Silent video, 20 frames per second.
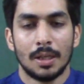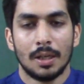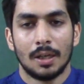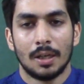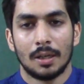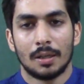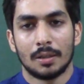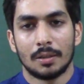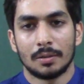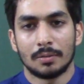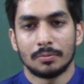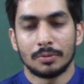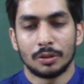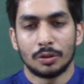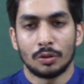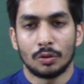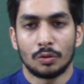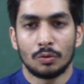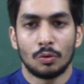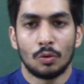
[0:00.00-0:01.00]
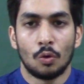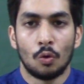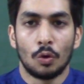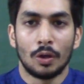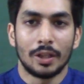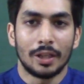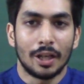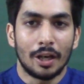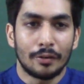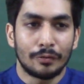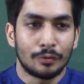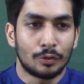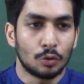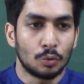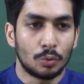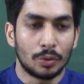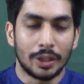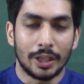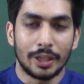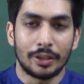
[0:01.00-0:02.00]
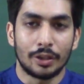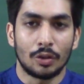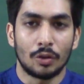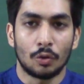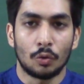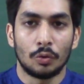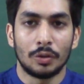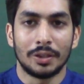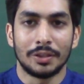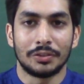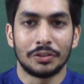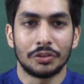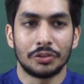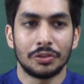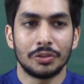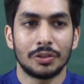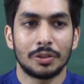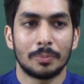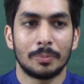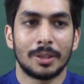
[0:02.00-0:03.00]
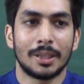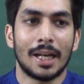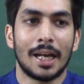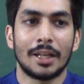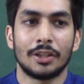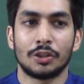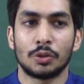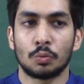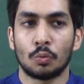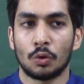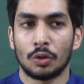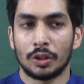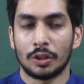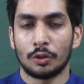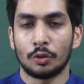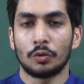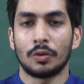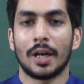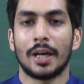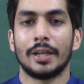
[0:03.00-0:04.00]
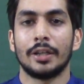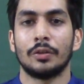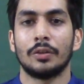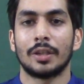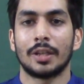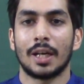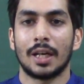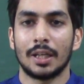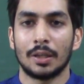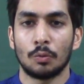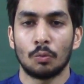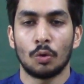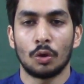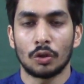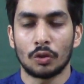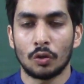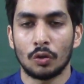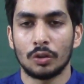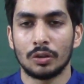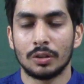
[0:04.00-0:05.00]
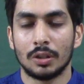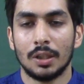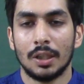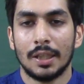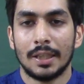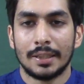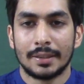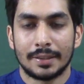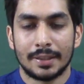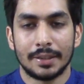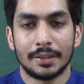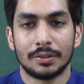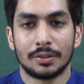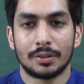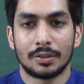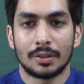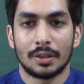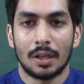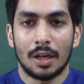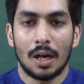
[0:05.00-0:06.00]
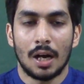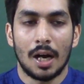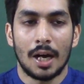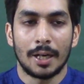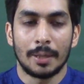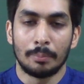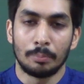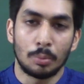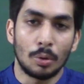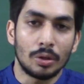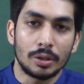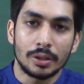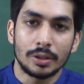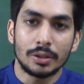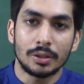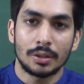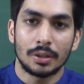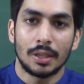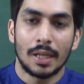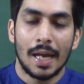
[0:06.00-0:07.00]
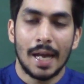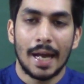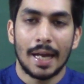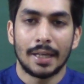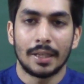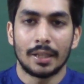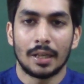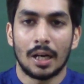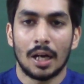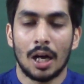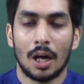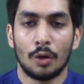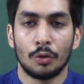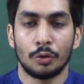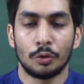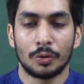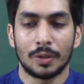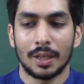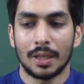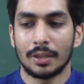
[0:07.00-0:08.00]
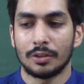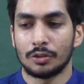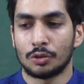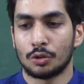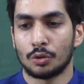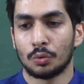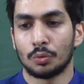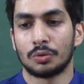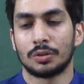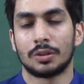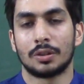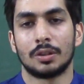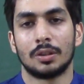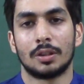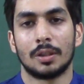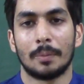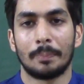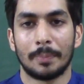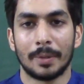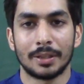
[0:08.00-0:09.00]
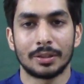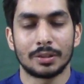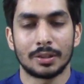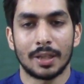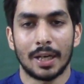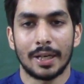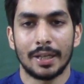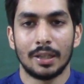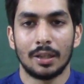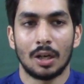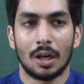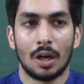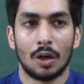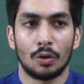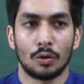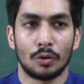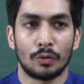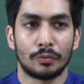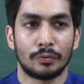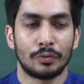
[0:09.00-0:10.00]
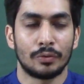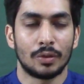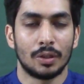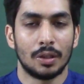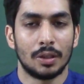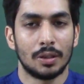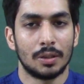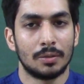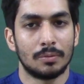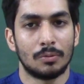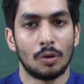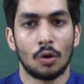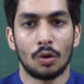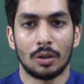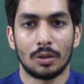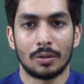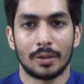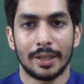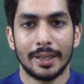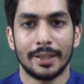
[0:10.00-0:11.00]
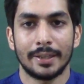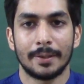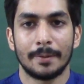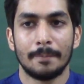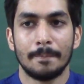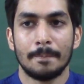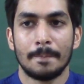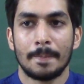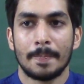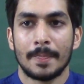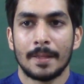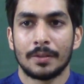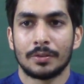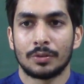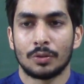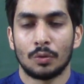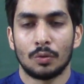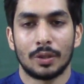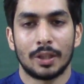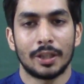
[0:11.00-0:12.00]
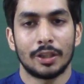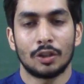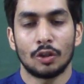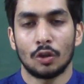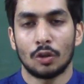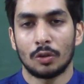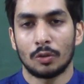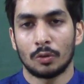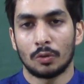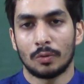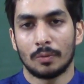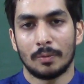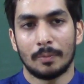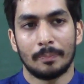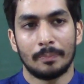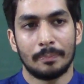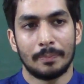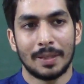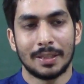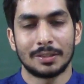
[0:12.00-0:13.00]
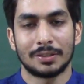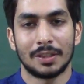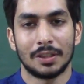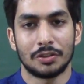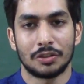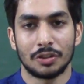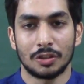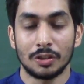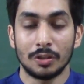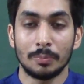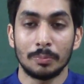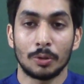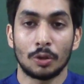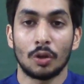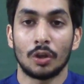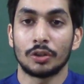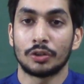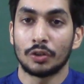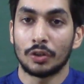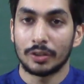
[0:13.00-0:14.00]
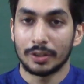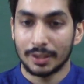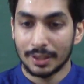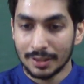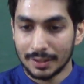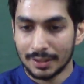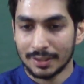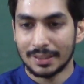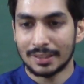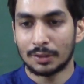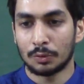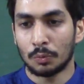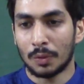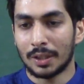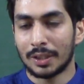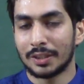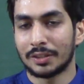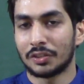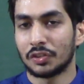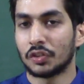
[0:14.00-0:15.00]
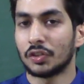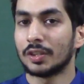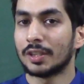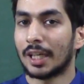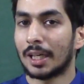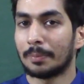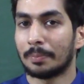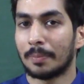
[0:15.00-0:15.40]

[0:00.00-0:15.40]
you know, old enough to take your own decisions, but I just wanted to guide you regarding what all things are important and how you can choose the best guide out of all, right? So take your best decision, because this is one decision that